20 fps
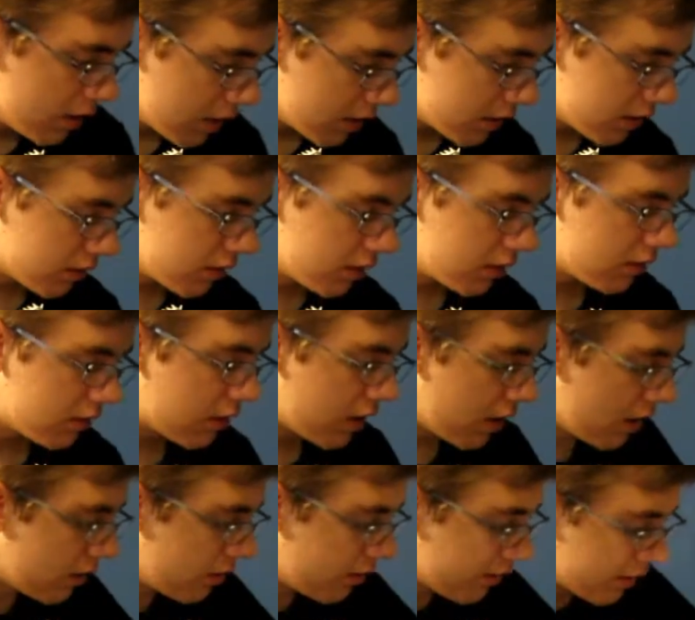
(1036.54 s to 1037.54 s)
Does his
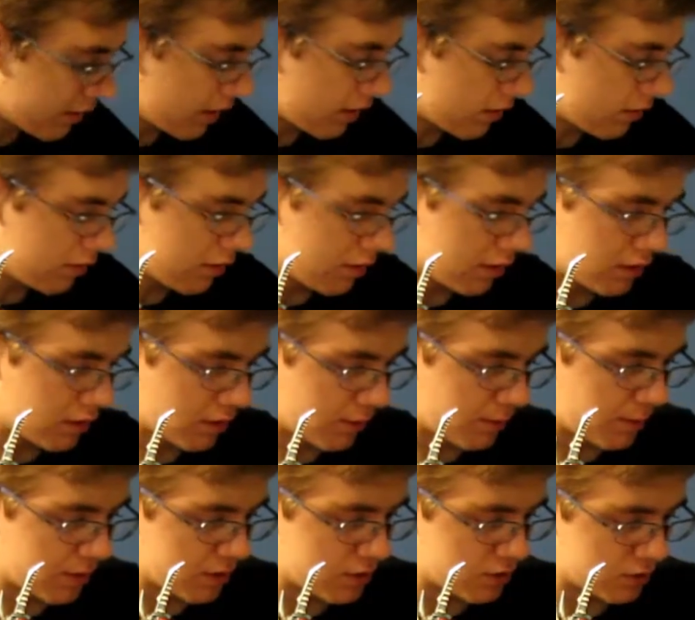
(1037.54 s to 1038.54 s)
tail look that crooked in the
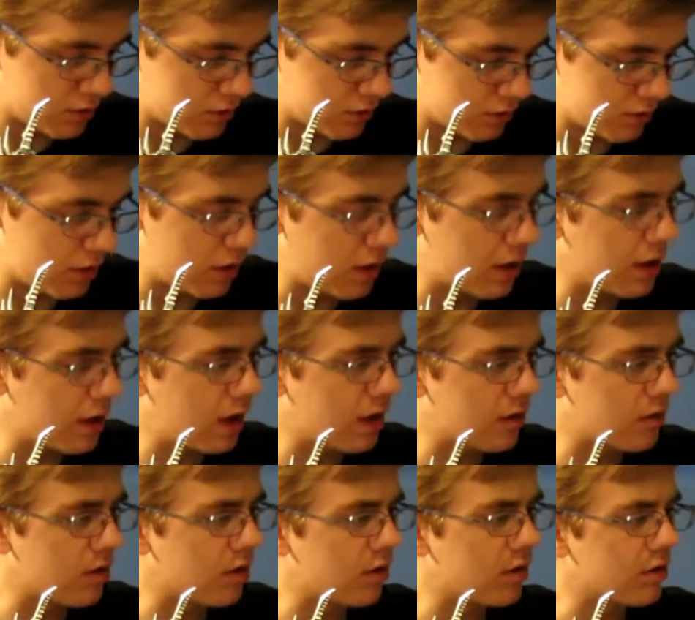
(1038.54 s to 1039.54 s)
pictures? Well, I
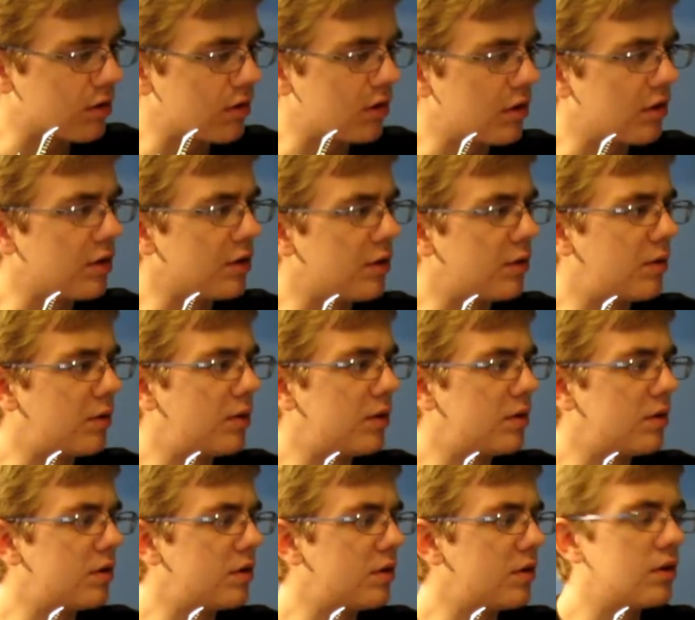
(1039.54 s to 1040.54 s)
guess it looks a little
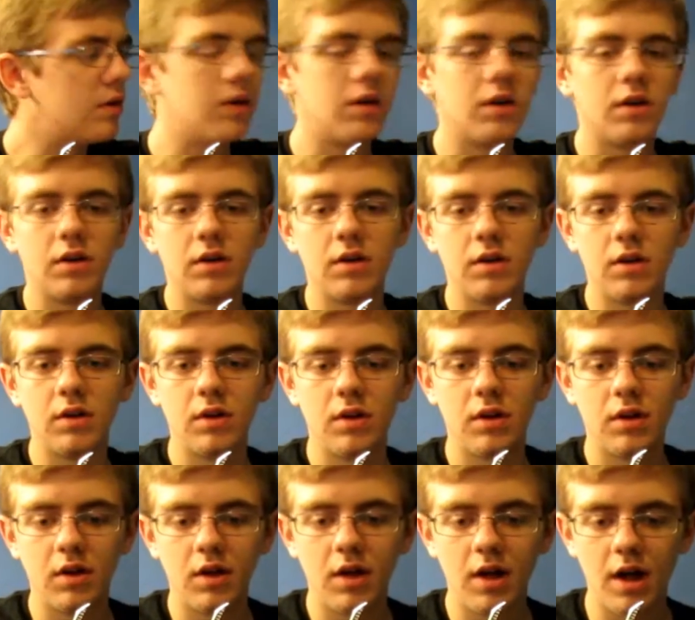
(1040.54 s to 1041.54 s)

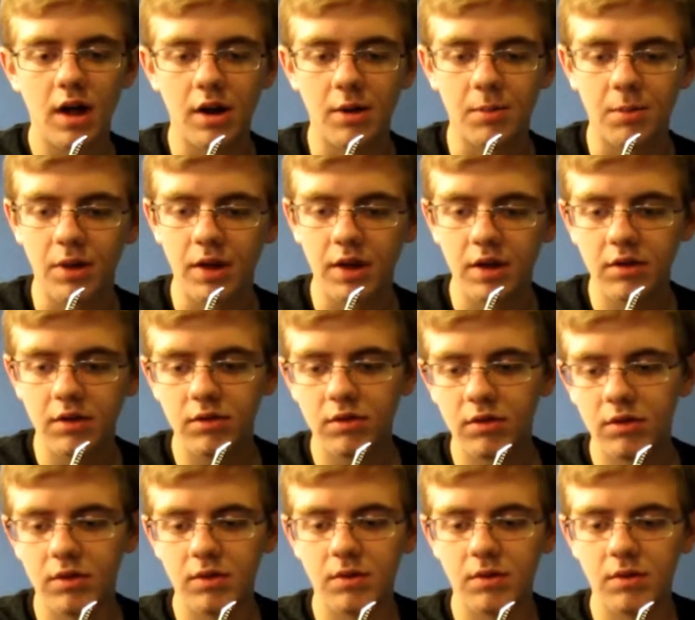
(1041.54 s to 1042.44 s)
out of place.